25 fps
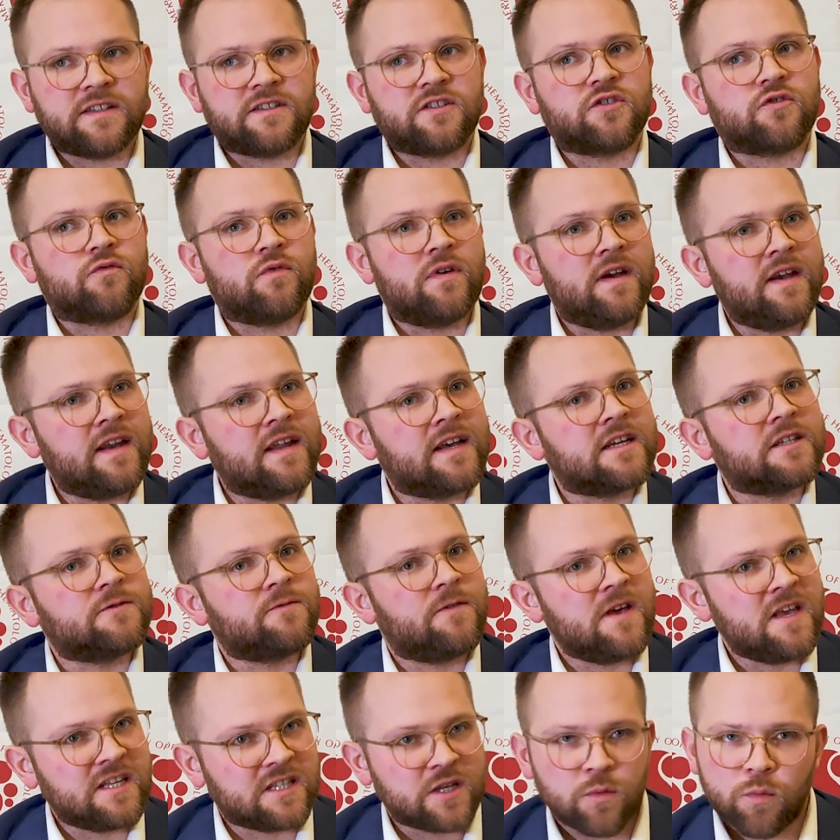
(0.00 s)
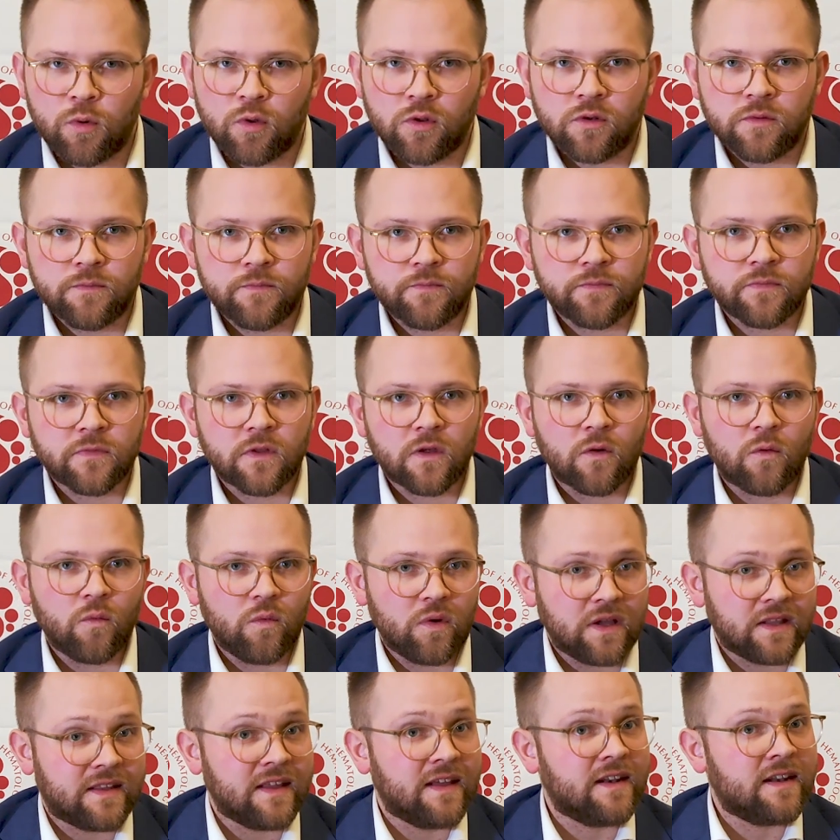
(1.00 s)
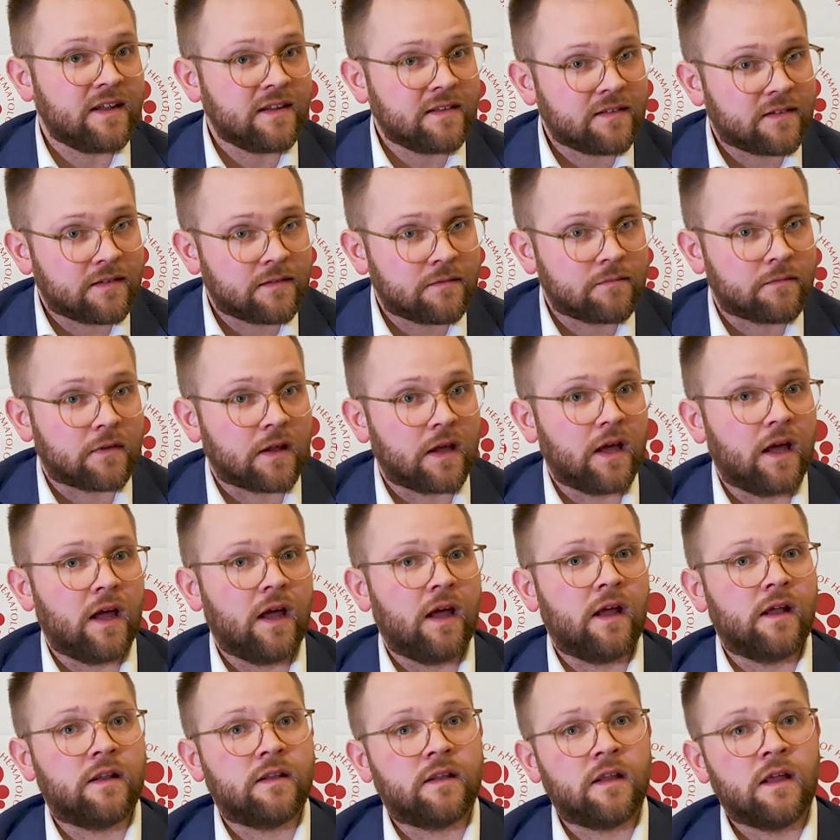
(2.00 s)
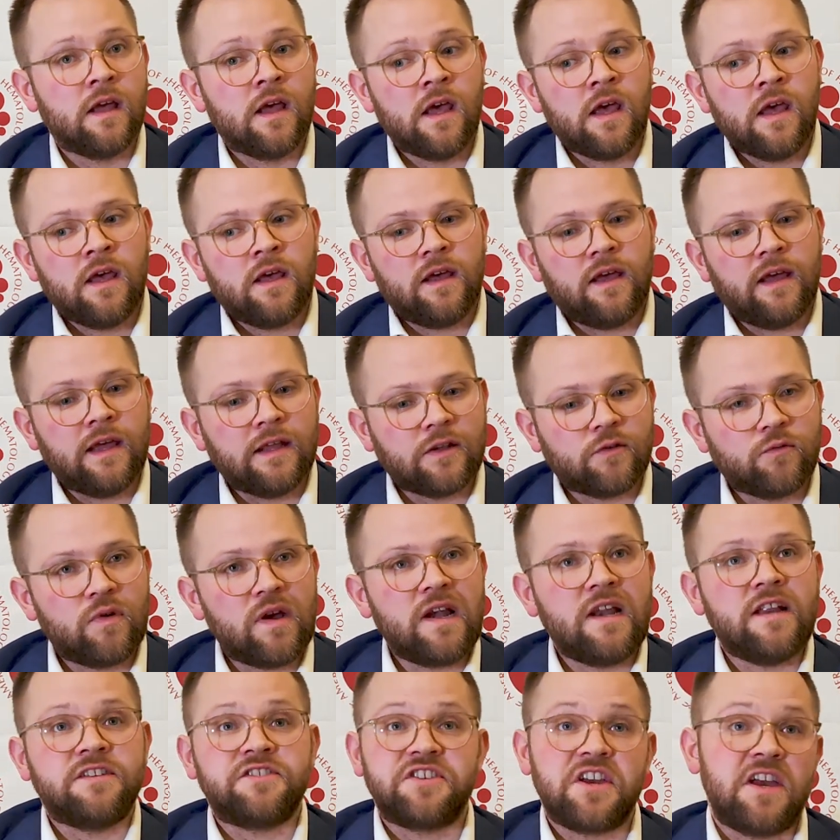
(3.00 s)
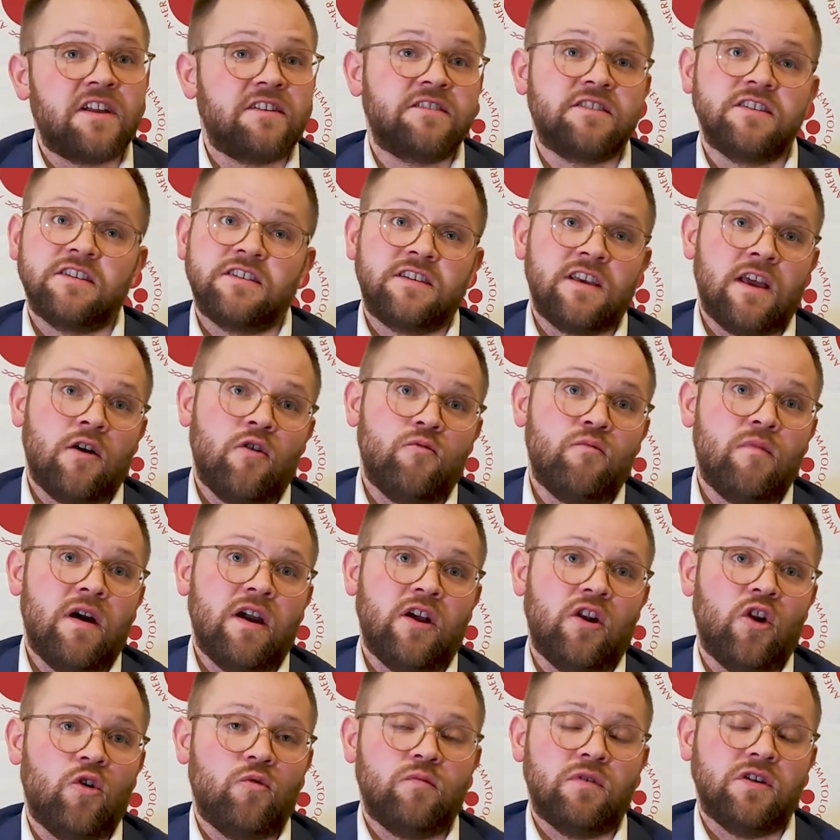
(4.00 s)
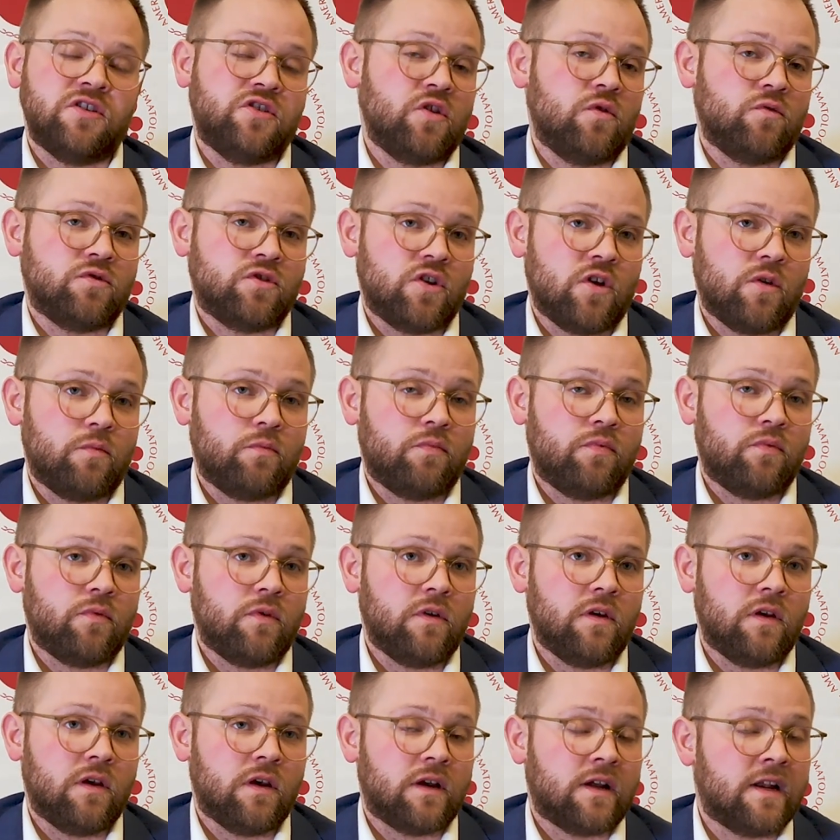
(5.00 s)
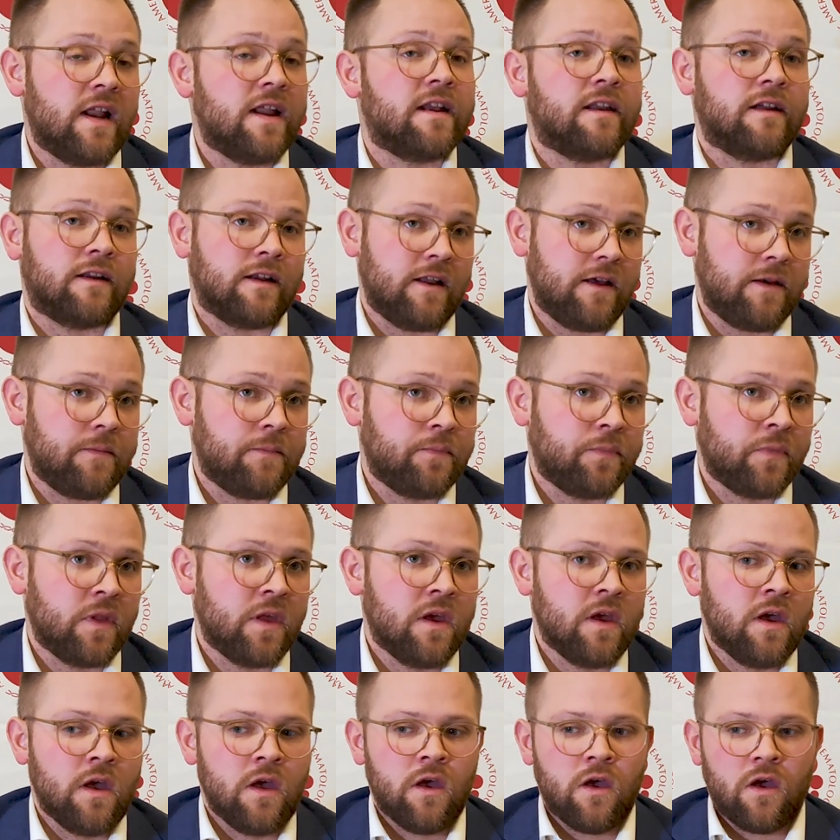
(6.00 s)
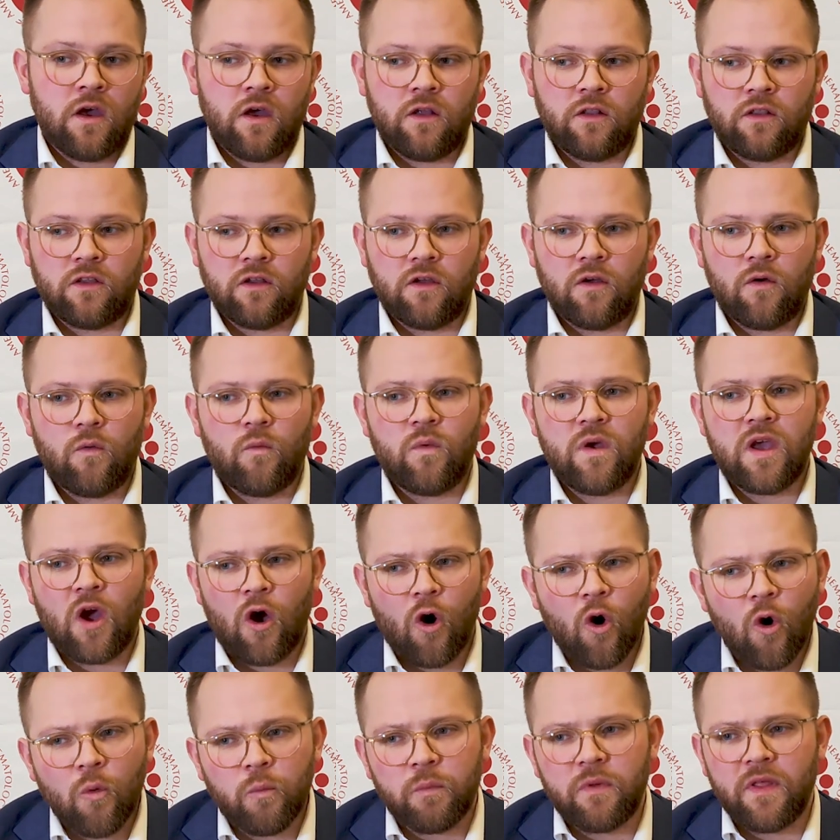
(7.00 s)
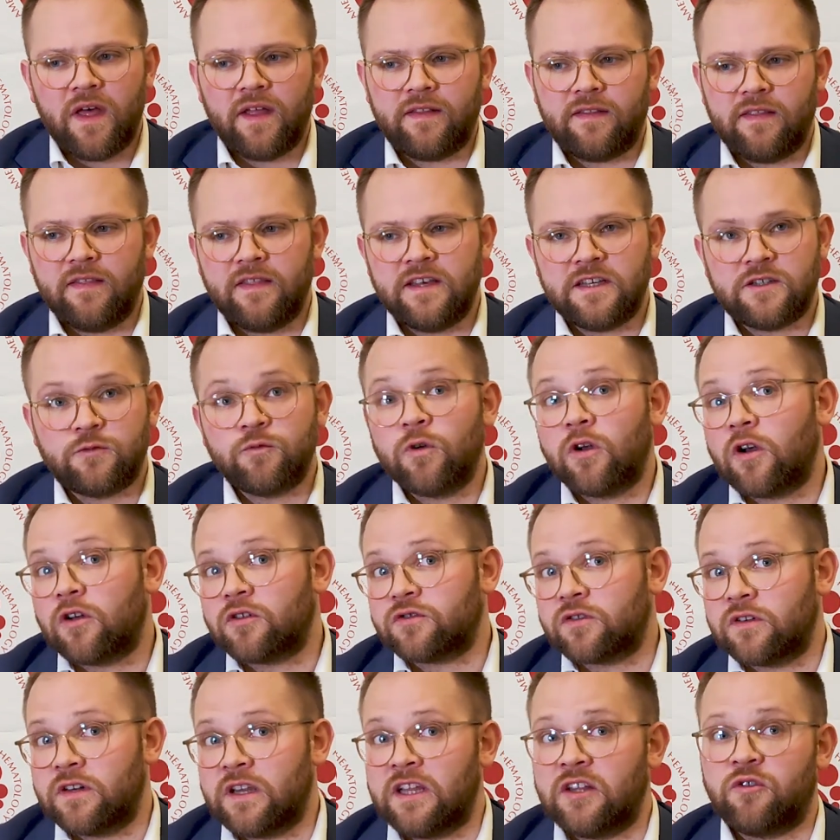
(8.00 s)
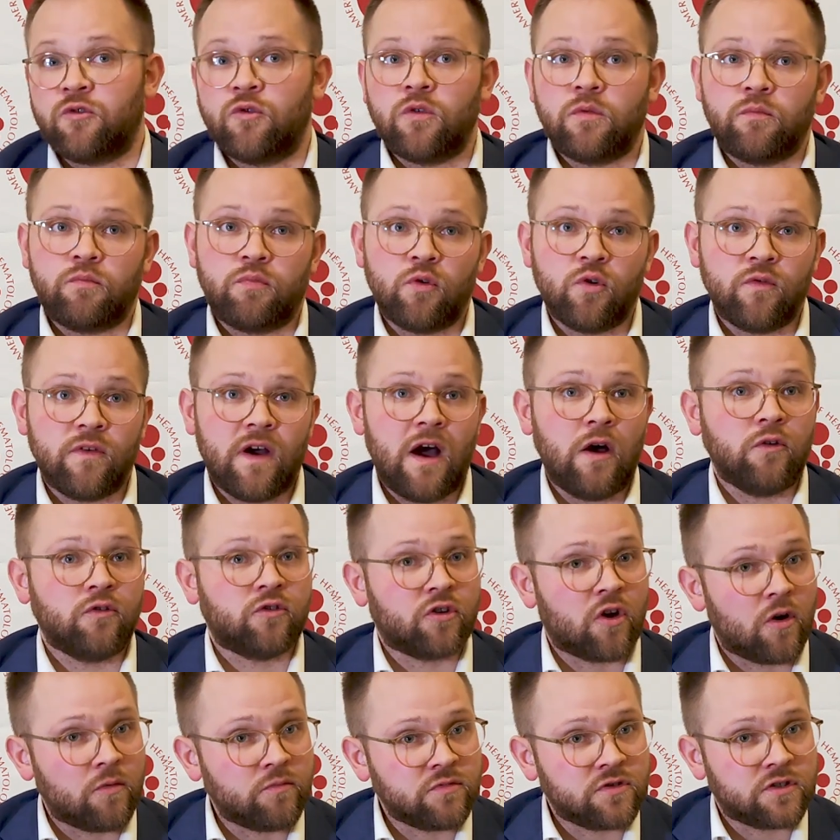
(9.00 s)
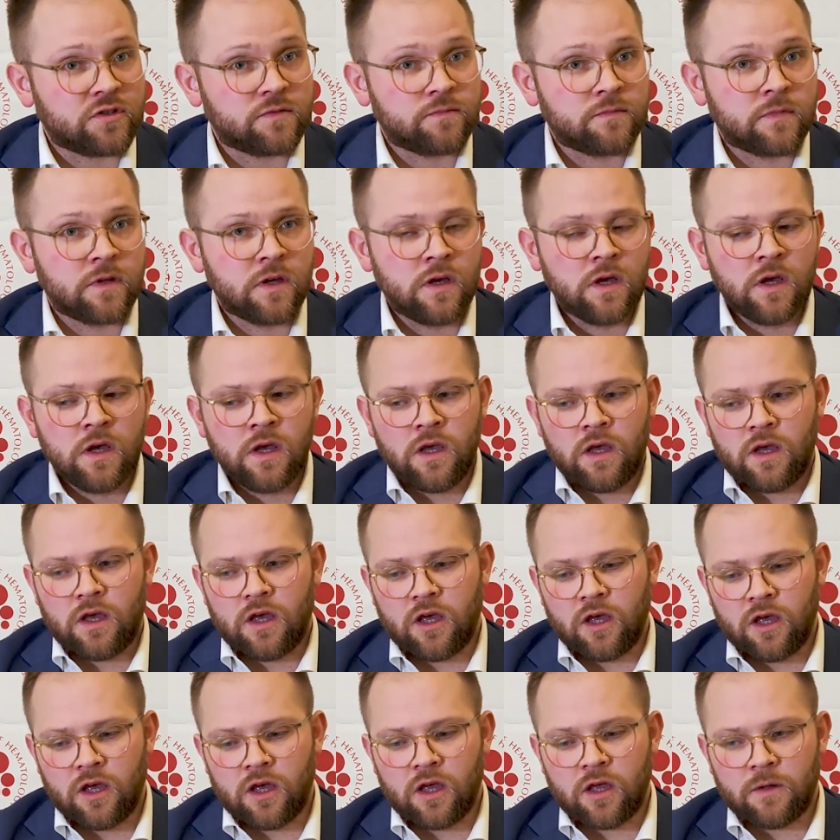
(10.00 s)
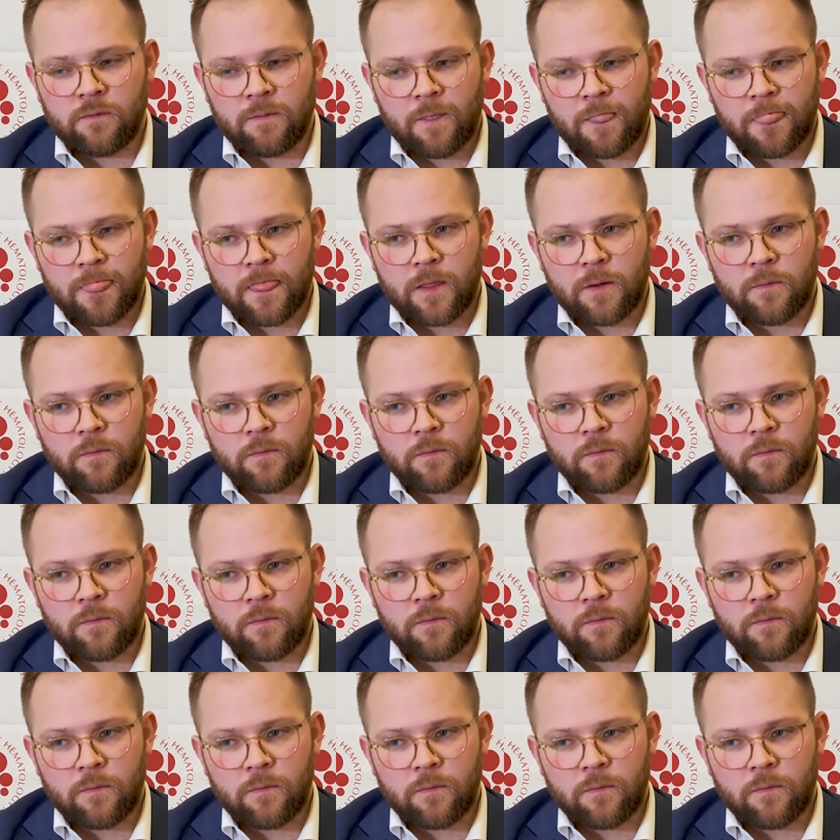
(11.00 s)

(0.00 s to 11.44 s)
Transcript: that screening is feasible. We did it, and it really changes how myeloma shows up uh, clinically. And we hope that this will also lead to improved outcomes um,